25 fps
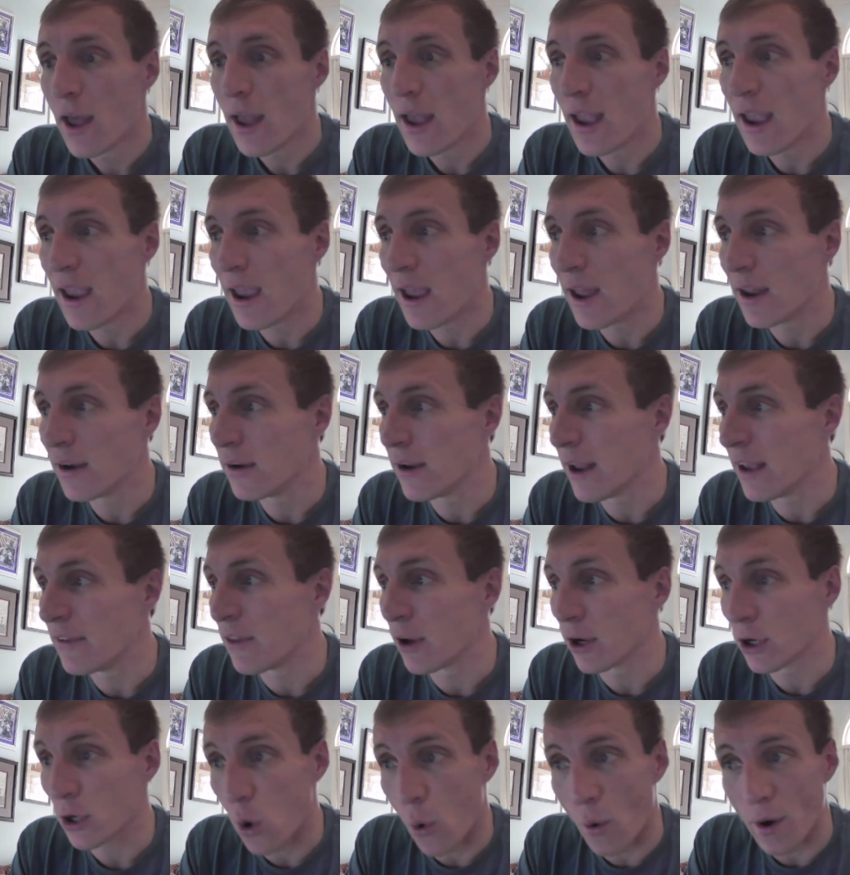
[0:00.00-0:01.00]
and
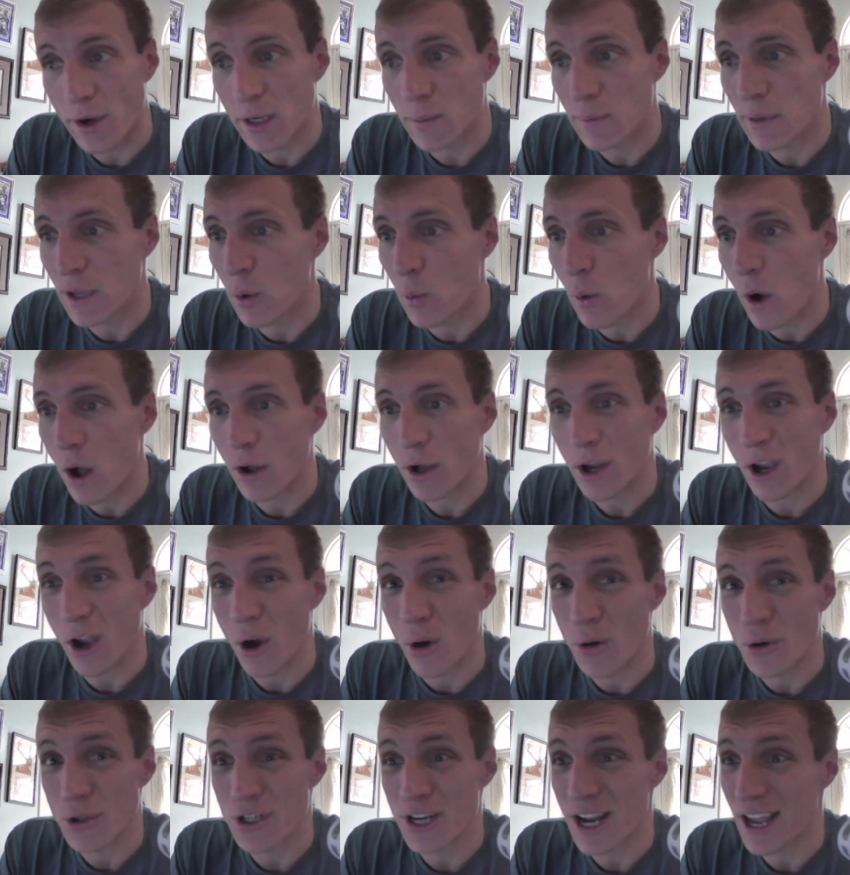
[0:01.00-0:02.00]
they're going to be well
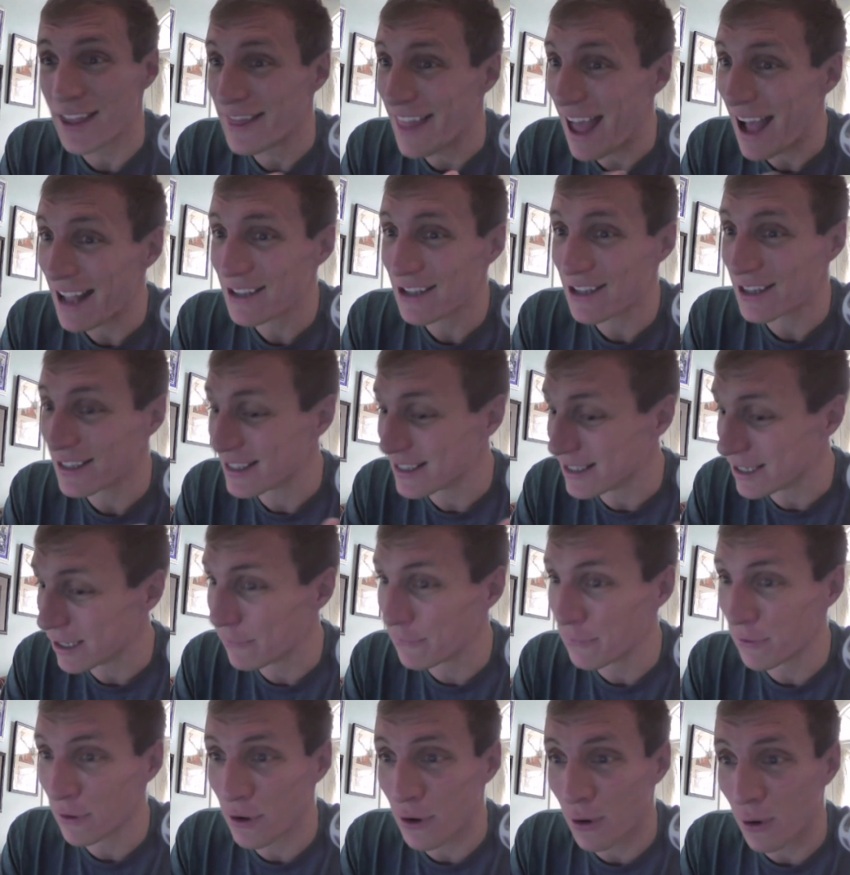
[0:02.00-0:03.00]
coached, and that's a
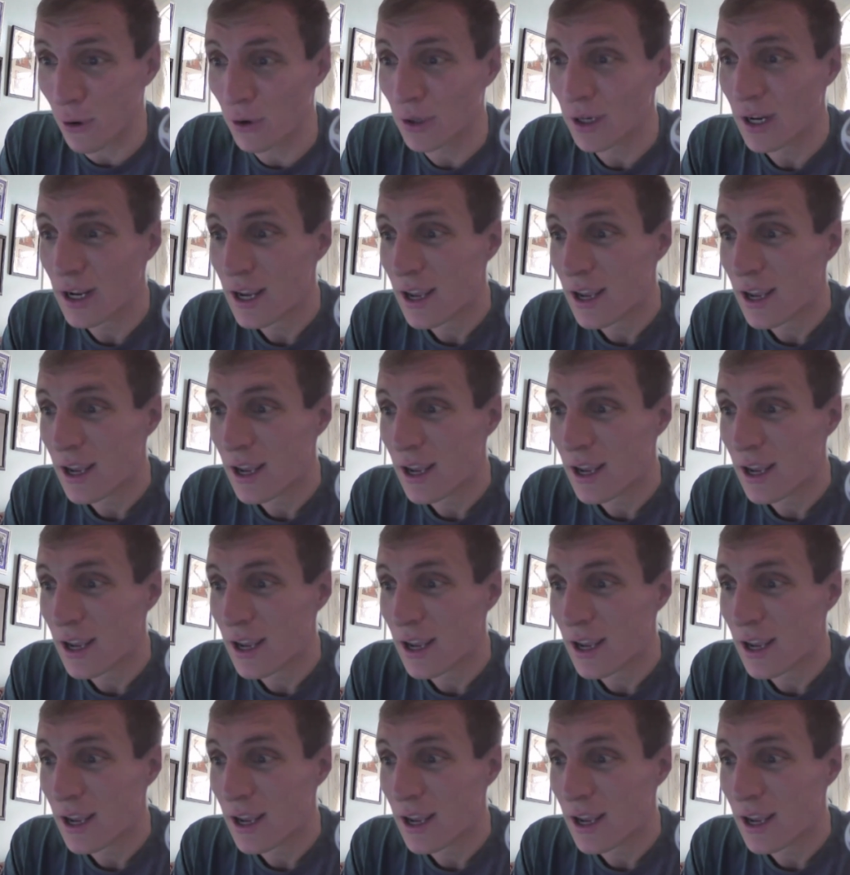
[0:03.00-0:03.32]
difficult